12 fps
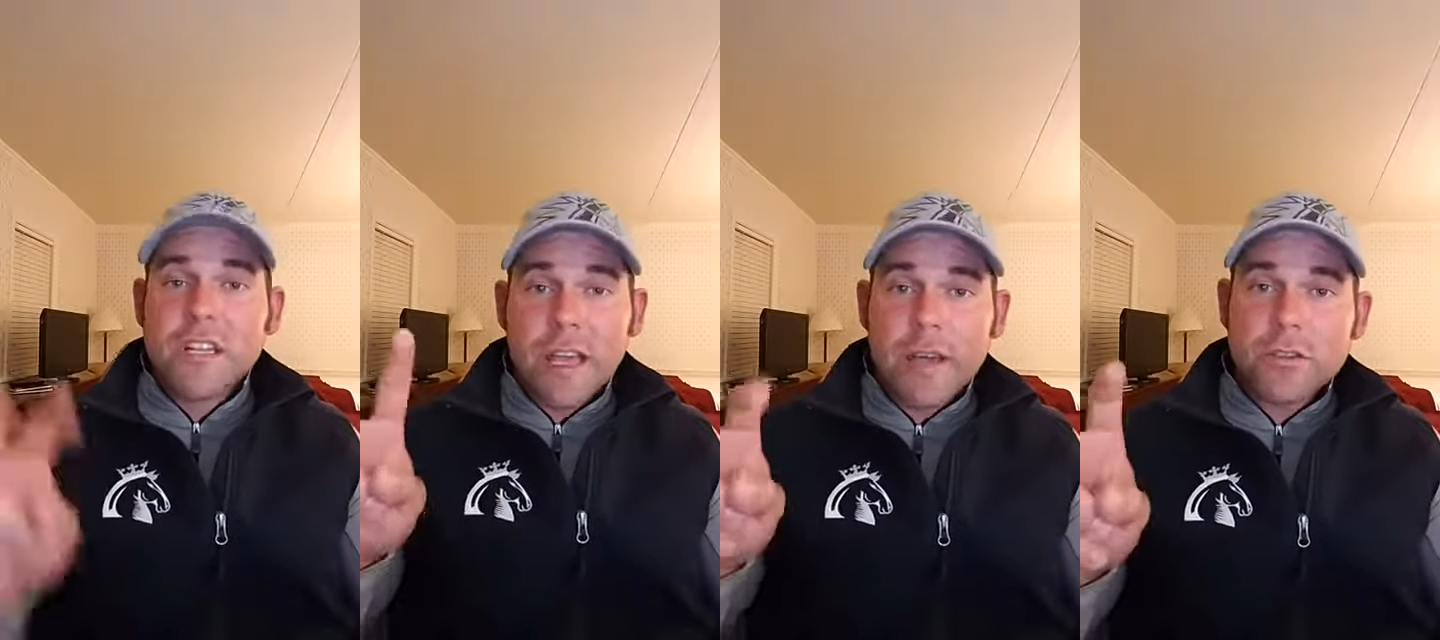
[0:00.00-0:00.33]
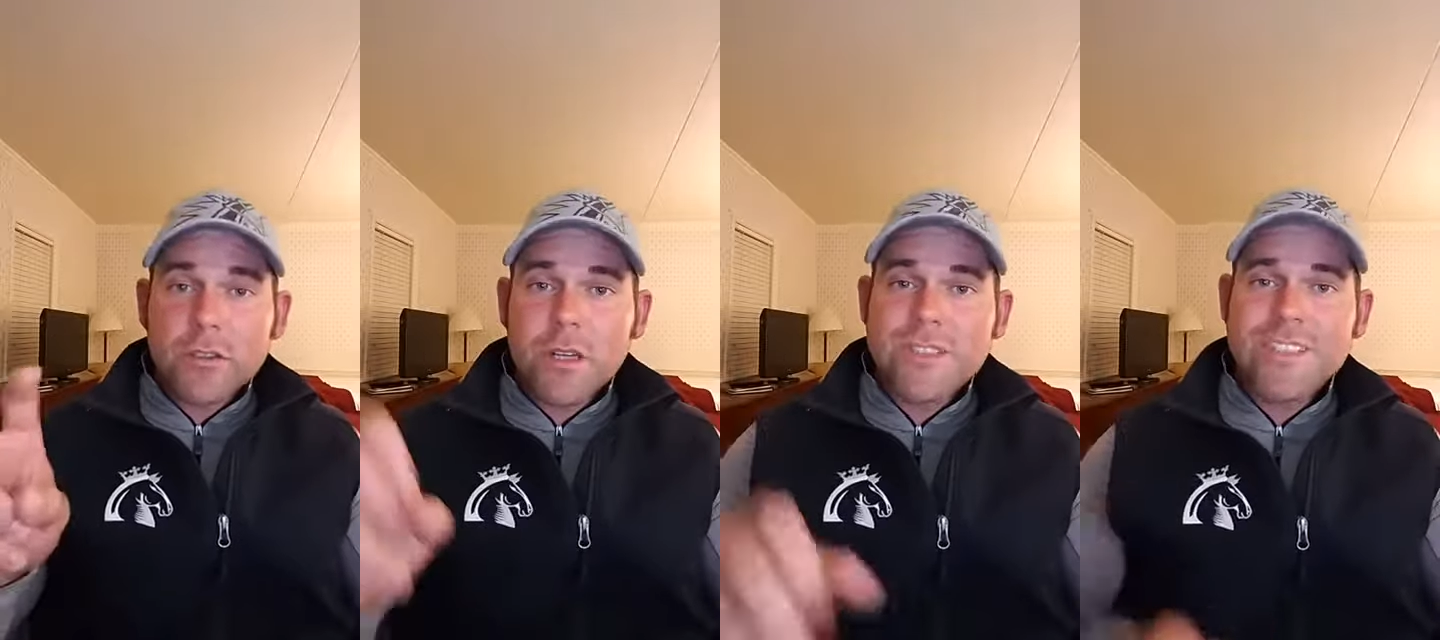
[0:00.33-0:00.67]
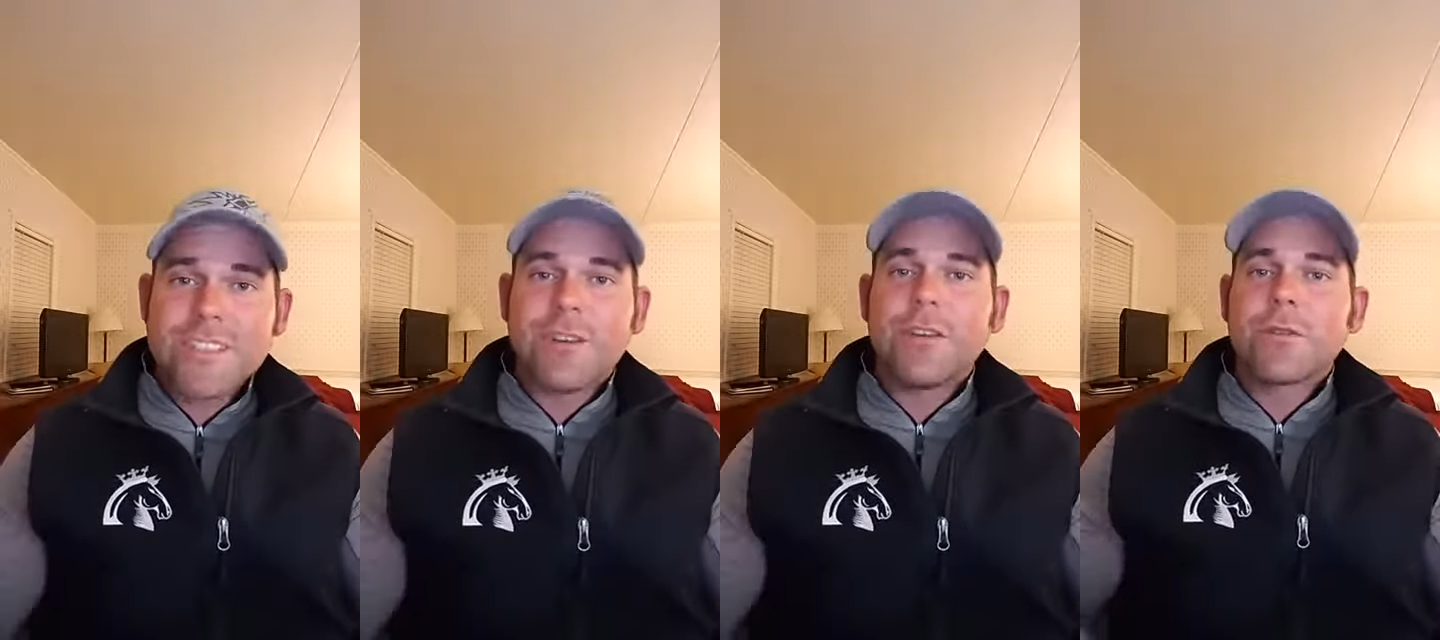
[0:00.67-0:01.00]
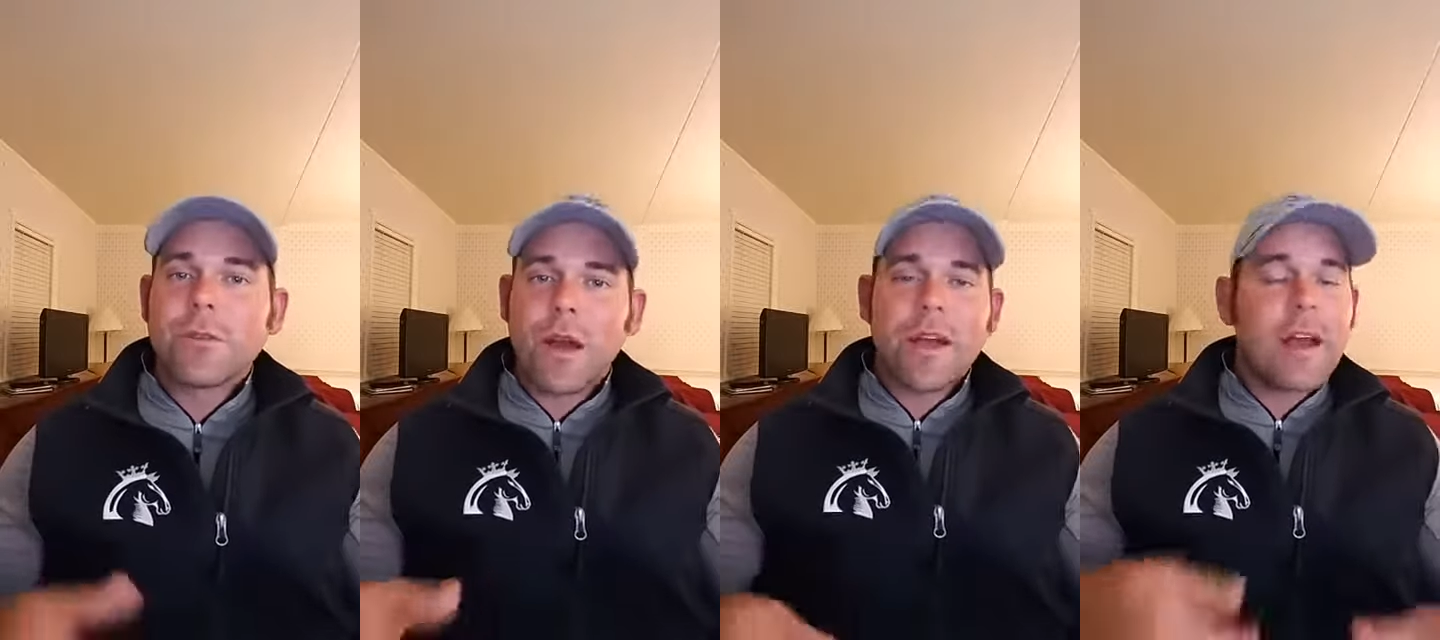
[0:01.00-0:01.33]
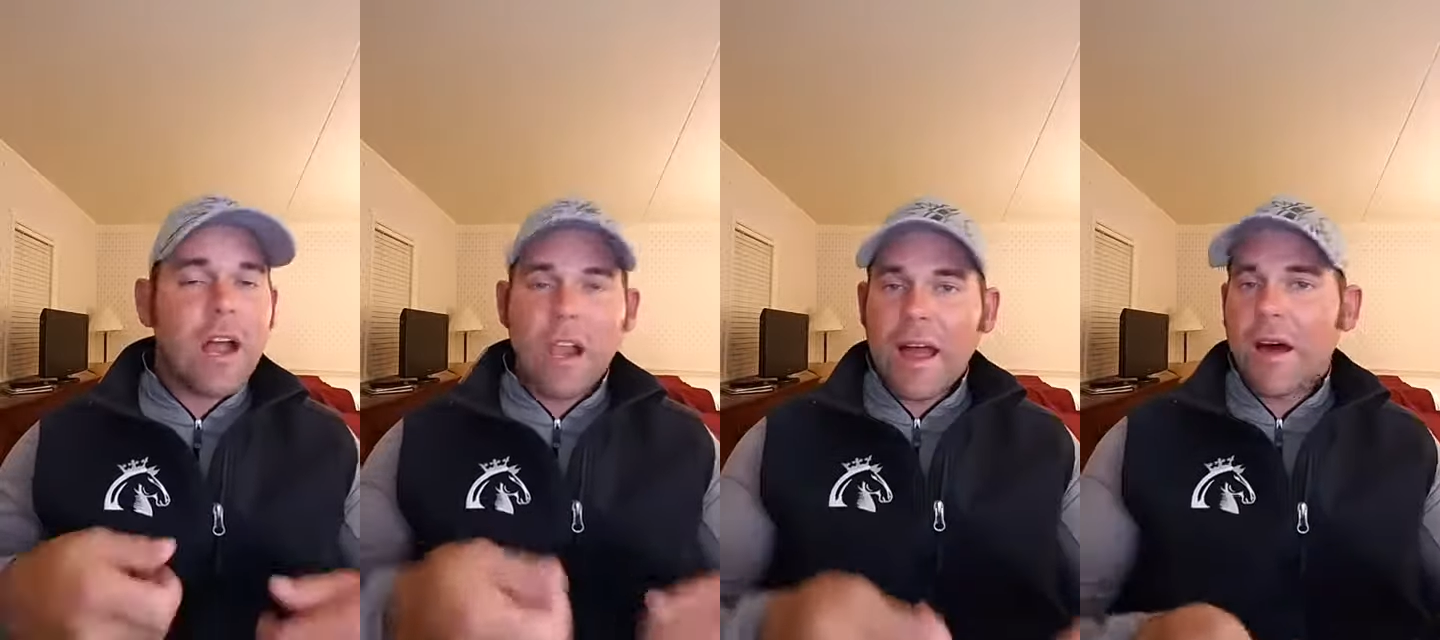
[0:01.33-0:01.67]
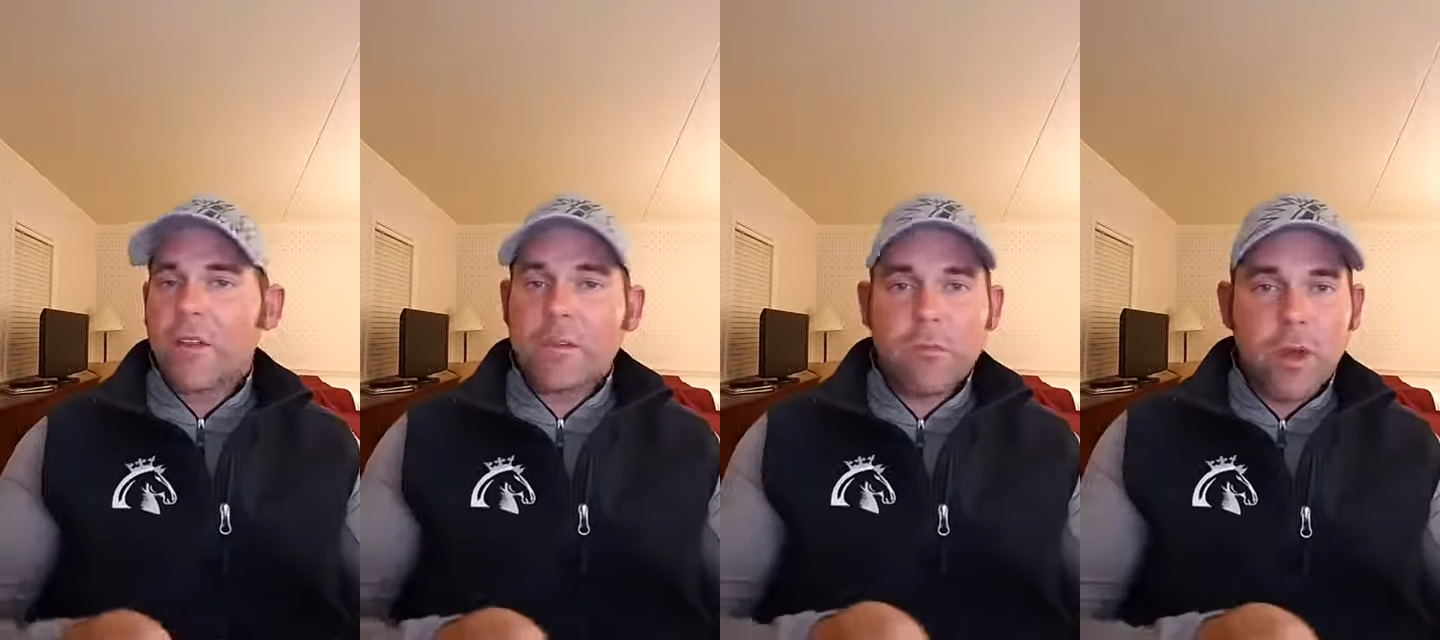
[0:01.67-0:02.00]
canter until, right?
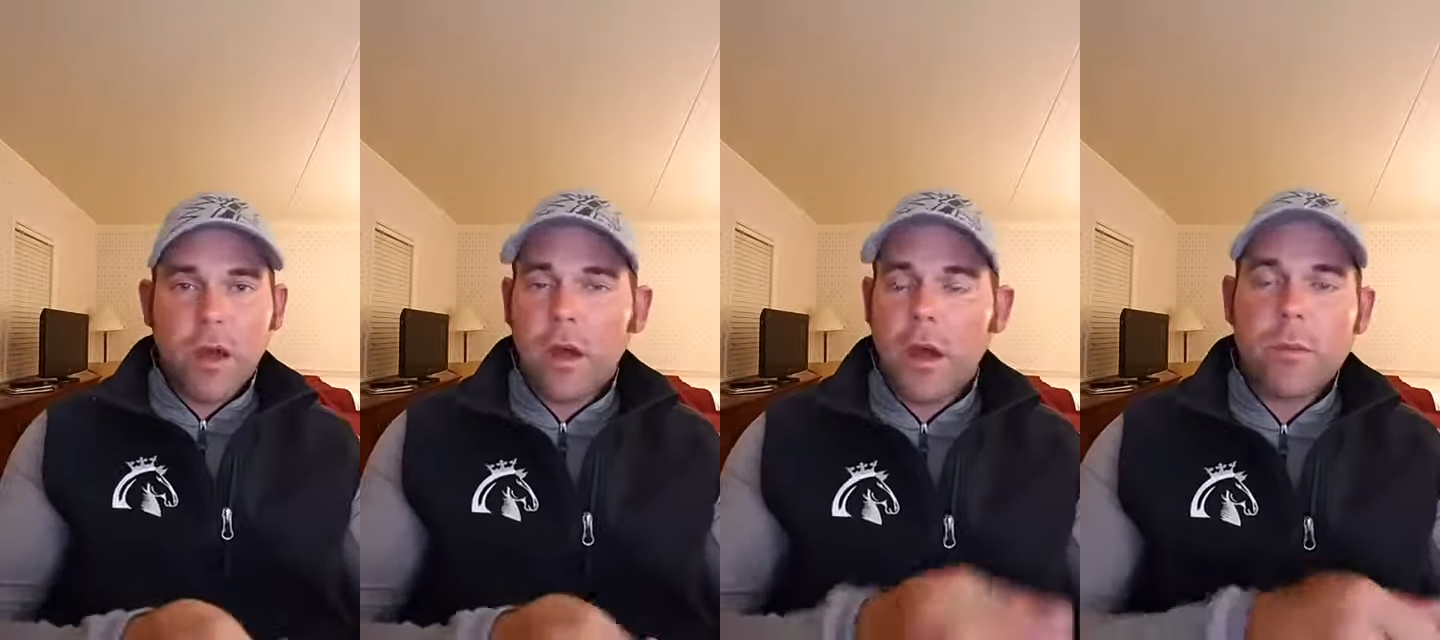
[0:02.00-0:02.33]
Allow them, uh,